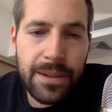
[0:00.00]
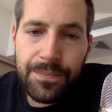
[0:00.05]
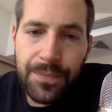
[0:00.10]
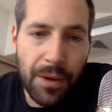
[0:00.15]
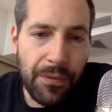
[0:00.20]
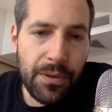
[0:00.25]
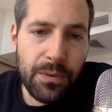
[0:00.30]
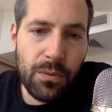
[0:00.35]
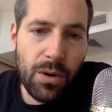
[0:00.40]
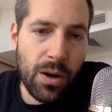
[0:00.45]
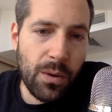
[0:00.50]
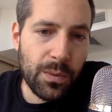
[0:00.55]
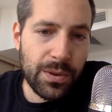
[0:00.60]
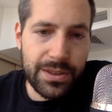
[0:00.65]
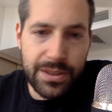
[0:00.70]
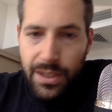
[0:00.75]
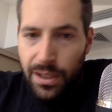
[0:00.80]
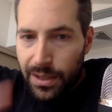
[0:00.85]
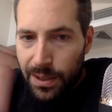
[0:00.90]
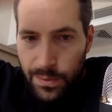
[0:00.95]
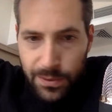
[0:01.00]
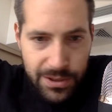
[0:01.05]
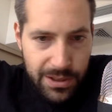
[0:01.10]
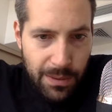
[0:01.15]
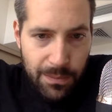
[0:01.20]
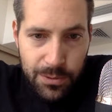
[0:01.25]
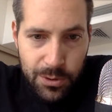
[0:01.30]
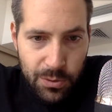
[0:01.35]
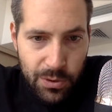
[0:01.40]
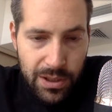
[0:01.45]
Nothing wrong with selling when
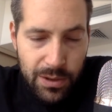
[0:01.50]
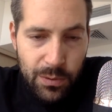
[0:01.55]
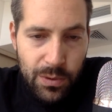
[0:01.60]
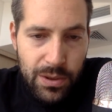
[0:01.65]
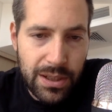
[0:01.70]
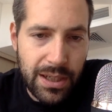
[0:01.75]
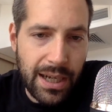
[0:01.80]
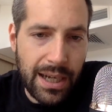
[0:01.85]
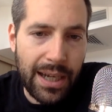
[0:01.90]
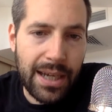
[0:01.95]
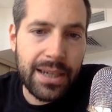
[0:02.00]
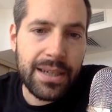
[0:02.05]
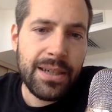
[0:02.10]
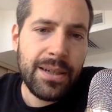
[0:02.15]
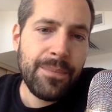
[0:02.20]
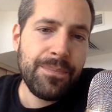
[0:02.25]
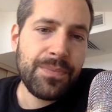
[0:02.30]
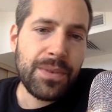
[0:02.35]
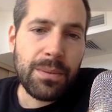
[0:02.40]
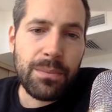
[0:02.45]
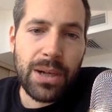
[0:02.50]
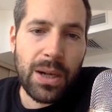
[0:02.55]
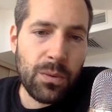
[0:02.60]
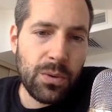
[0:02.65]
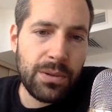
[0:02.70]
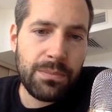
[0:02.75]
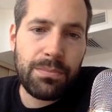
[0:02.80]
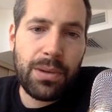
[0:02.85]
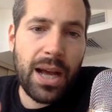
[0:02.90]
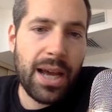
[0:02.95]
something's really, really high, but I
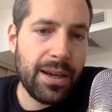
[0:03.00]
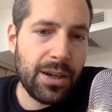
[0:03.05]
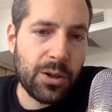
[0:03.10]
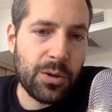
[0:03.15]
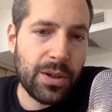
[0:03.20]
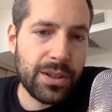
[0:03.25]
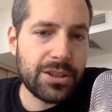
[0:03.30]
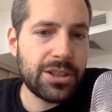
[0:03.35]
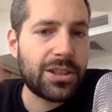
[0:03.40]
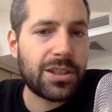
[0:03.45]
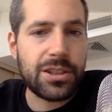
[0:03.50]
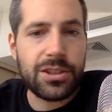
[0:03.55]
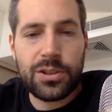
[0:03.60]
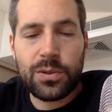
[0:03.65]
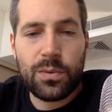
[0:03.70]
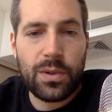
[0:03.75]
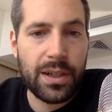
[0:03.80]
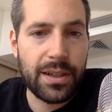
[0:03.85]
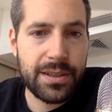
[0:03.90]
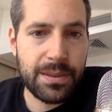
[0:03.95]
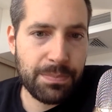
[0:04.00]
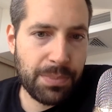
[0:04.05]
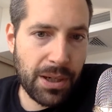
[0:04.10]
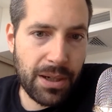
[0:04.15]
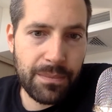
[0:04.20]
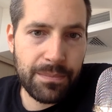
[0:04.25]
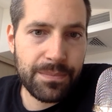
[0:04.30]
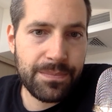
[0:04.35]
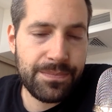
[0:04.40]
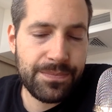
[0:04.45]
wouldn't buy a coin just because you want it to
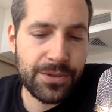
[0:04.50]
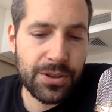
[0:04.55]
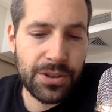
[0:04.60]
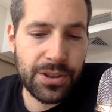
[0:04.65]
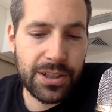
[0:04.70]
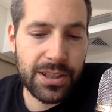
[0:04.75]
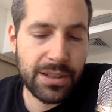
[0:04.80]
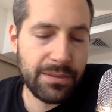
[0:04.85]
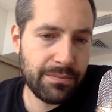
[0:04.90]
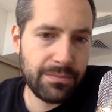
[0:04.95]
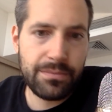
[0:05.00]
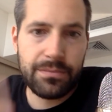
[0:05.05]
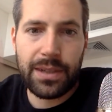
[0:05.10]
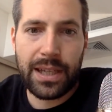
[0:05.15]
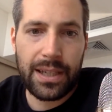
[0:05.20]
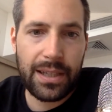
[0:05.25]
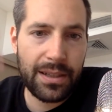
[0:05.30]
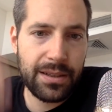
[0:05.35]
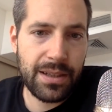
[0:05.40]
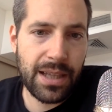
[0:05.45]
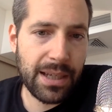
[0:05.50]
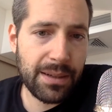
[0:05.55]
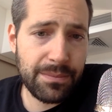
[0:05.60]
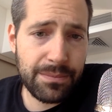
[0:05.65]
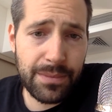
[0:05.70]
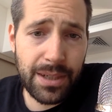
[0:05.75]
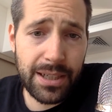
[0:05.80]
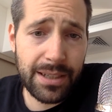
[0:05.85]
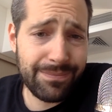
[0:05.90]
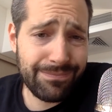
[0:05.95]
pump so you can make
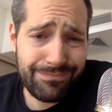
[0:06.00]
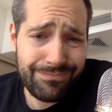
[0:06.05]
money.